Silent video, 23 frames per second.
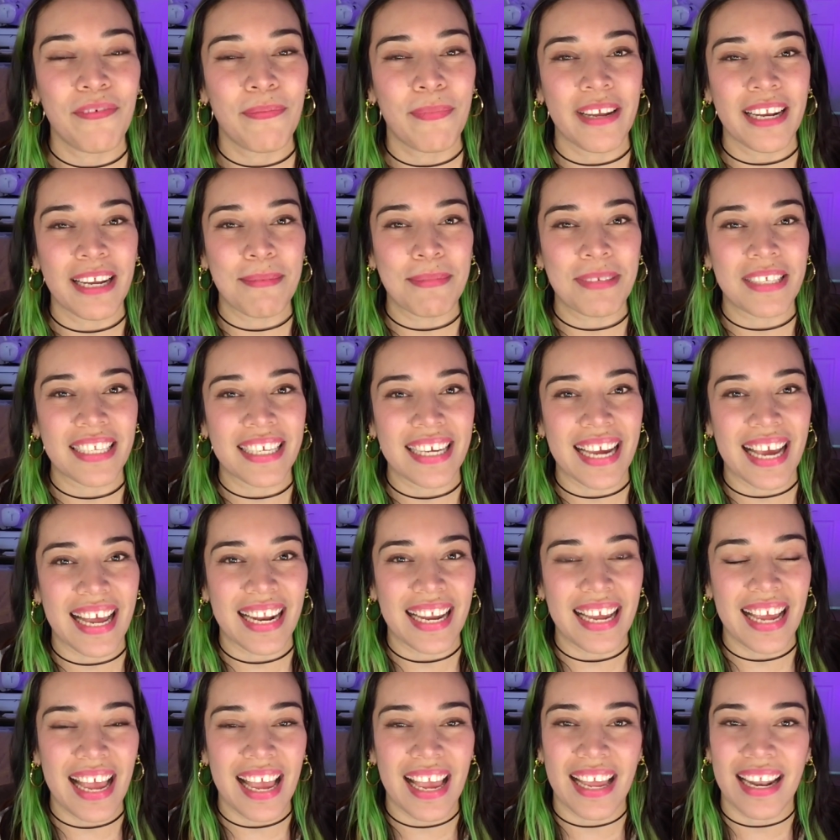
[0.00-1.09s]
My name's Liana,
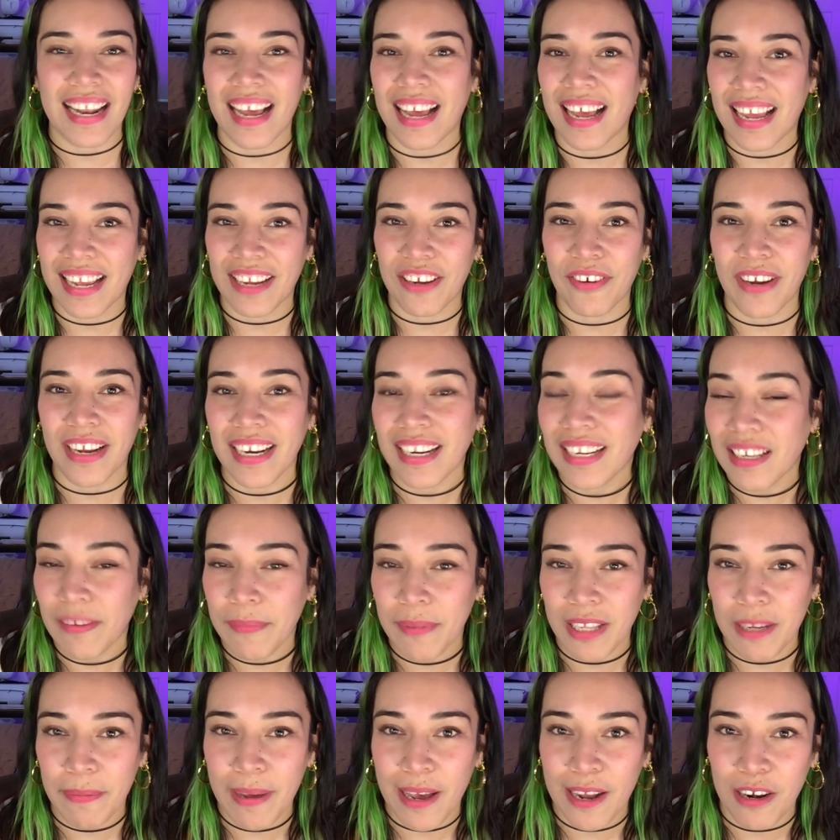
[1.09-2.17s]
and I created
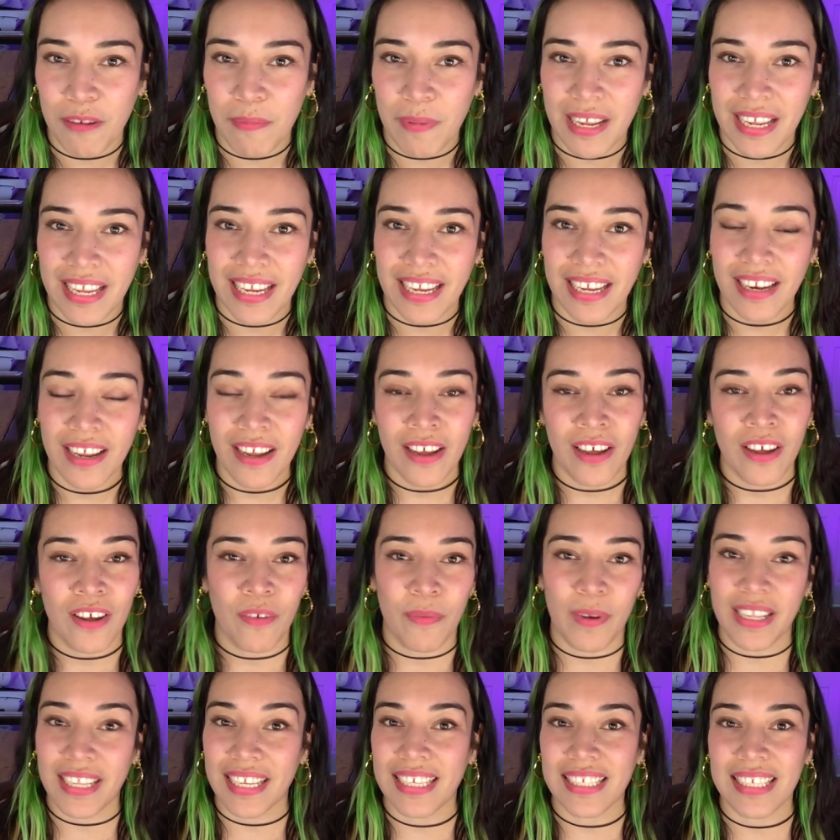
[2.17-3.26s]
LemonLee Pattern Making
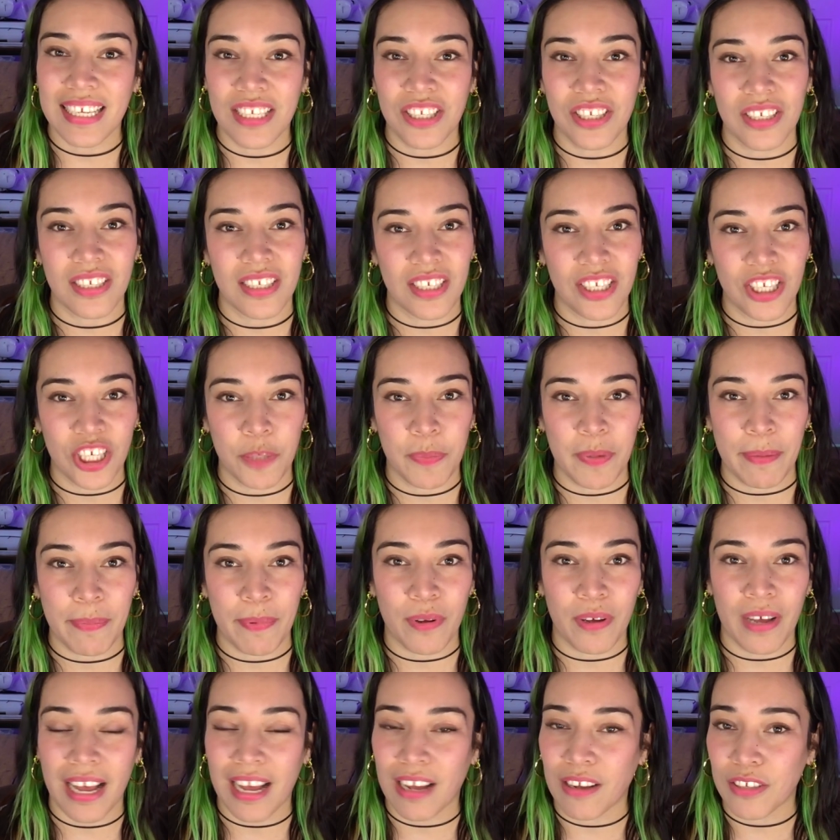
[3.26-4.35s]
with the intention to teach people
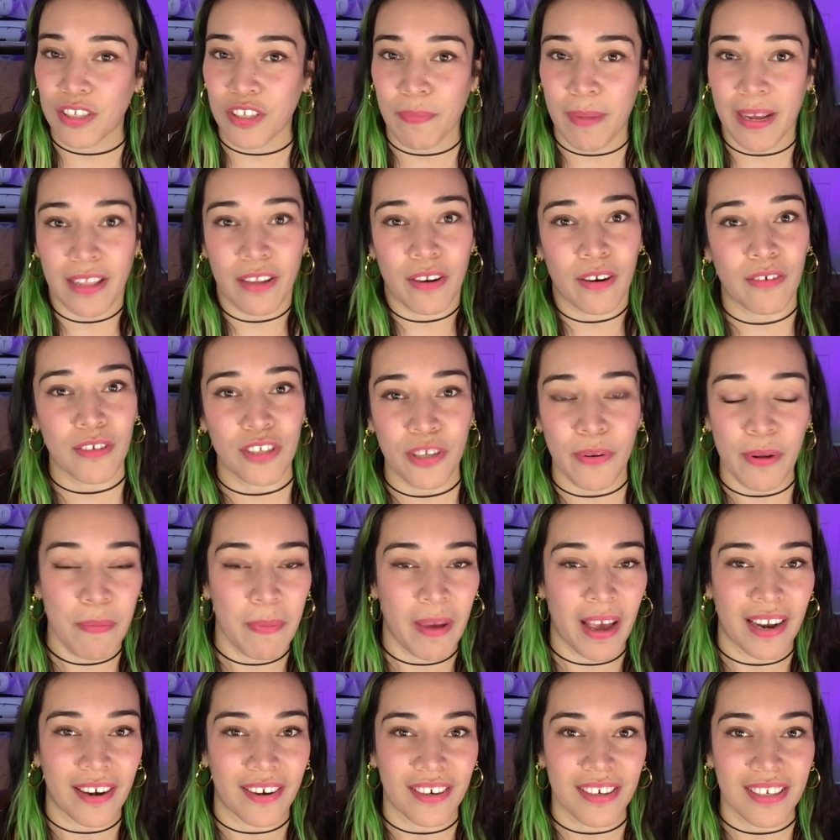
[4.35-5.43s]
how to make their own sewing
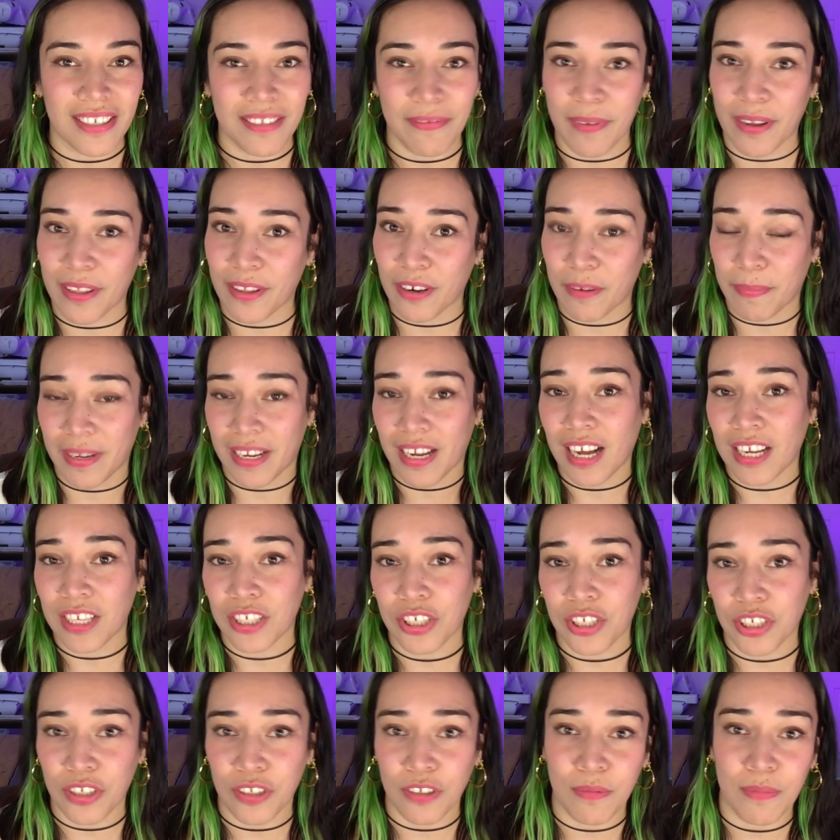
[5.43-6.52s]
patterns, whether it be
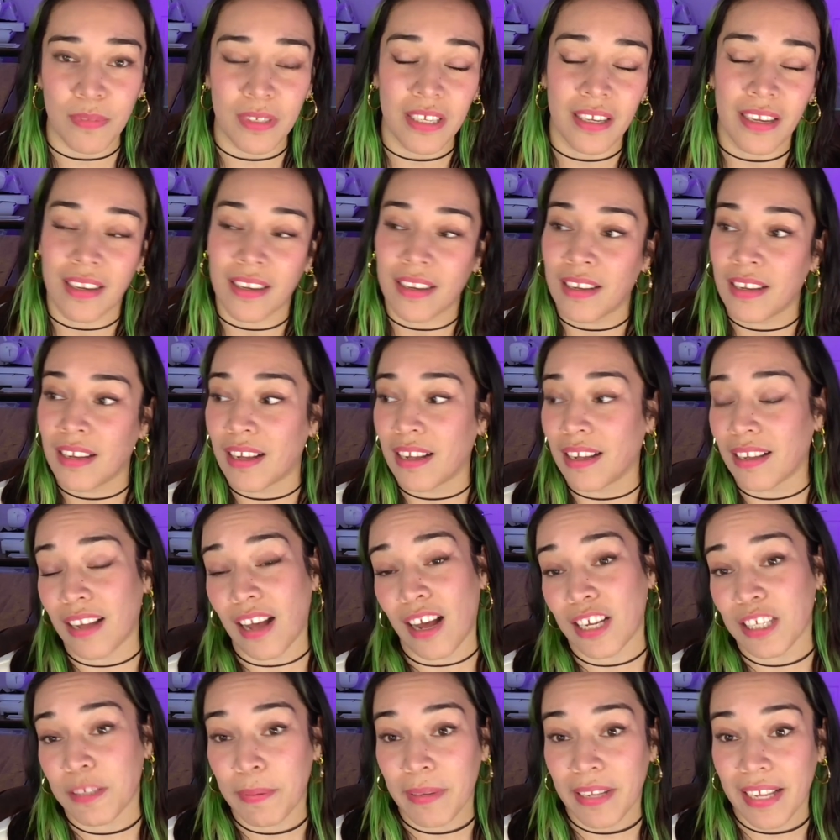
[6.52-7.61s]
costumes,
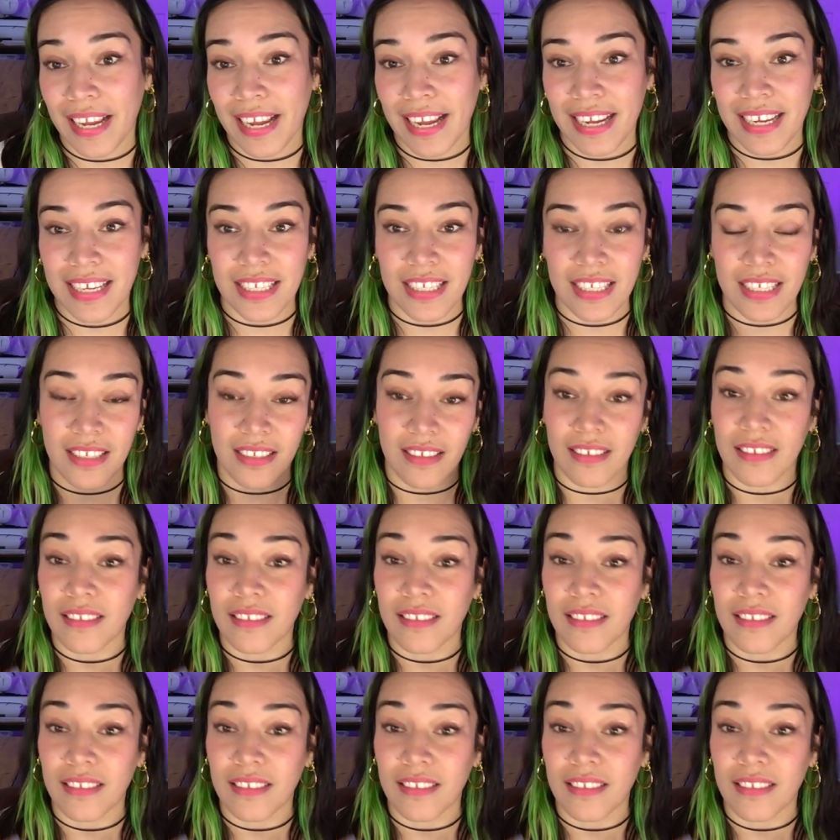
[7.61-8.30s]
cosplays,